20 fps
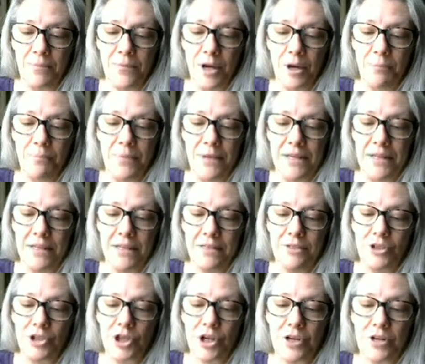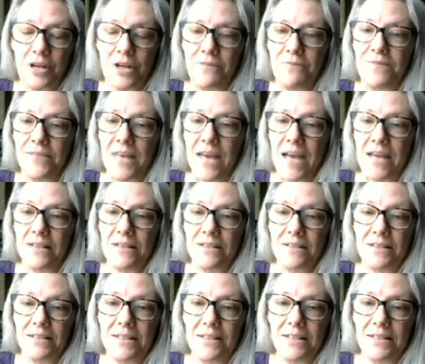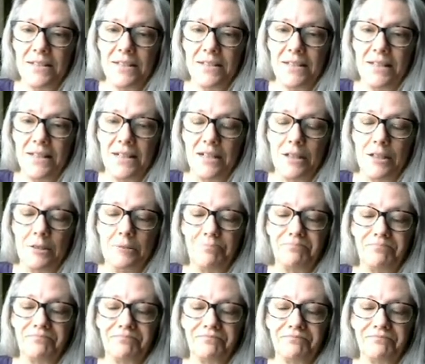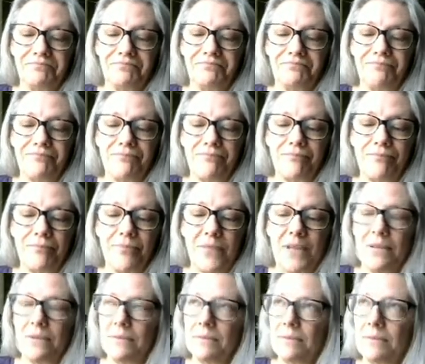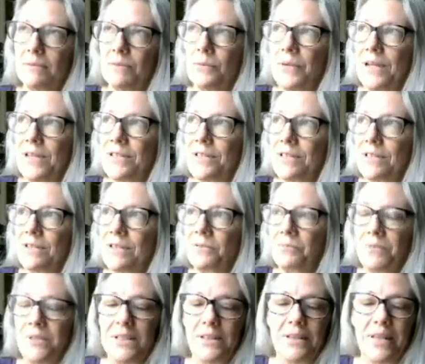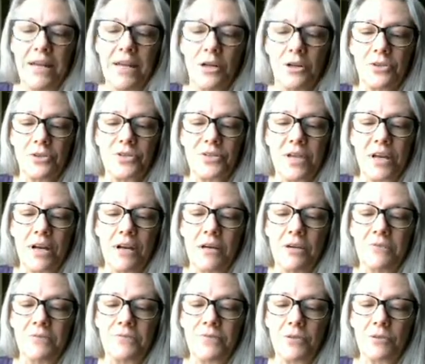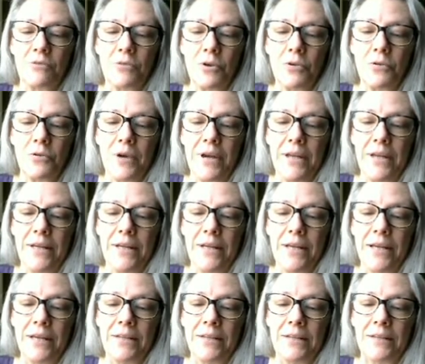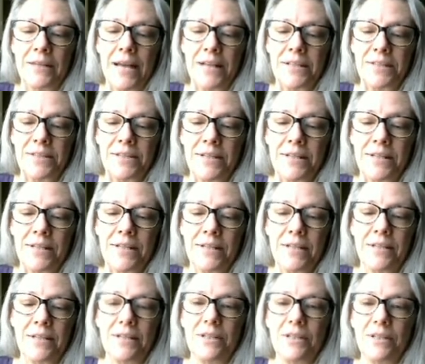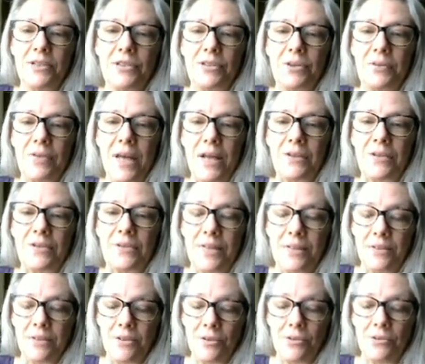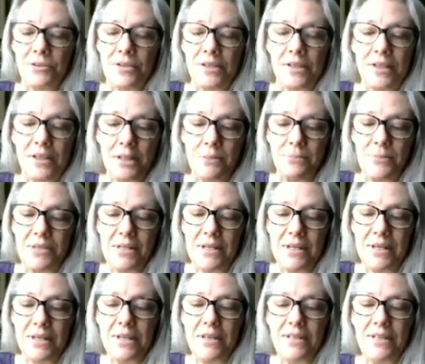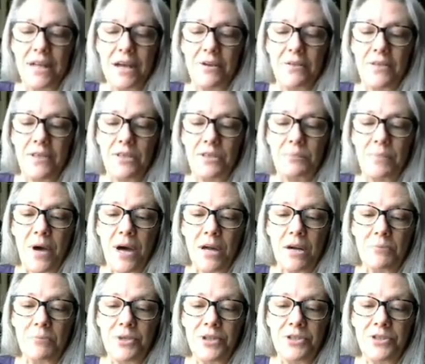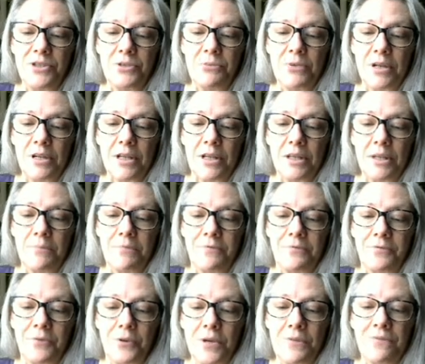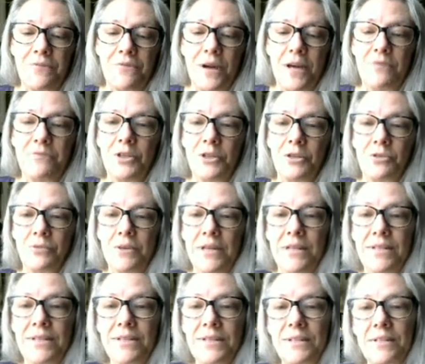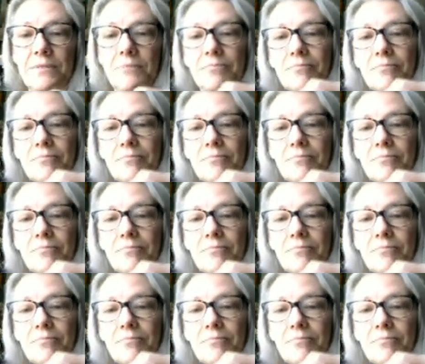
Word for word: a big chunk of that, um, what is it, three layers of grosgrain and elastic. So that is those clipped. Down these bottom ones, you want to clip 45 degrees.